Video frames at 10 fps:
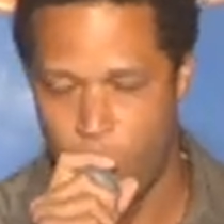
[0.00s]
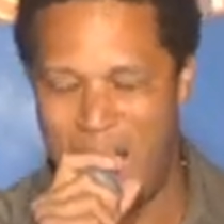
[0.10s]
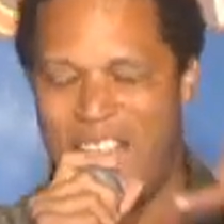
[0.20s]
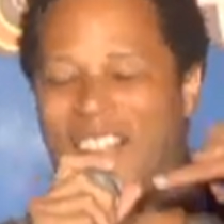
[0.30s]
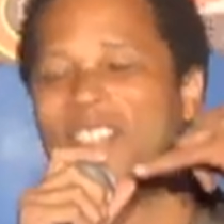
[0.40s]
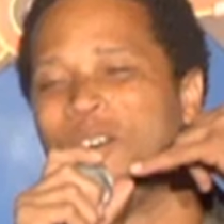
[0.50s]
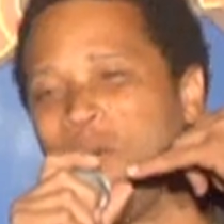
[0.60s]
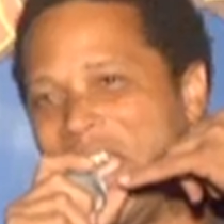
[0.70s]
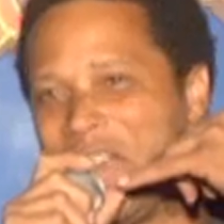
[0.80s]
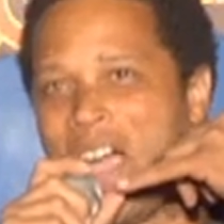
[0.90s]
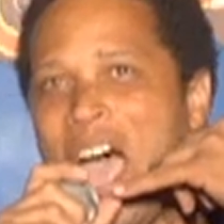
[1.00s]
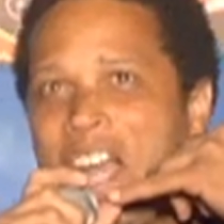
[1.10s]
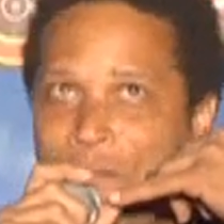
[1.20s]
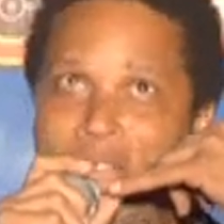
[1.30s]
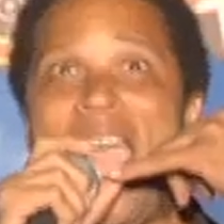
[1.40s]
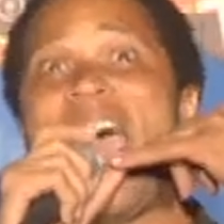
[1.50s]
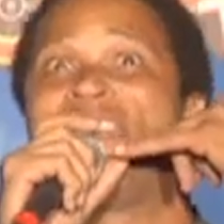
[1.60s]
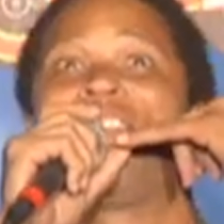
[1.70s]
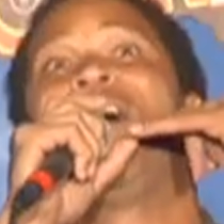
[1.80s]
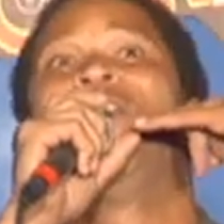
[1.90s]
Well, we have got a
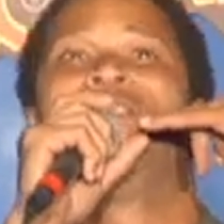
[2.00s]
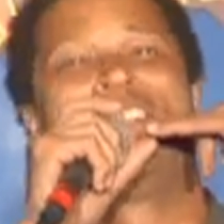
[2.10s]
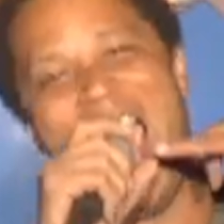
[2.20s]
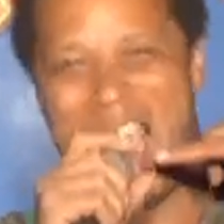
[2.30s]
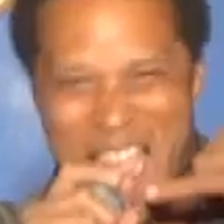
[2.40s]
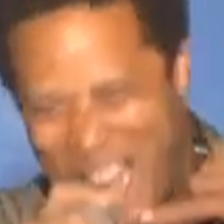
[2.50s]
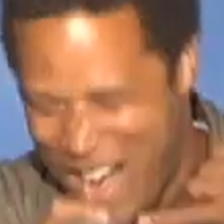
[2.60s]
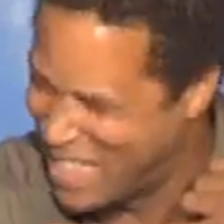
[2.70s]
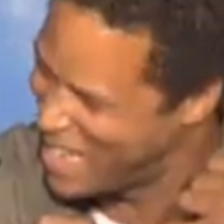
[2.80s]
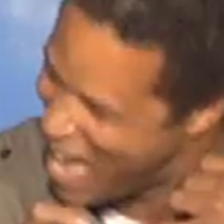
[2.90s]
fiasco down here.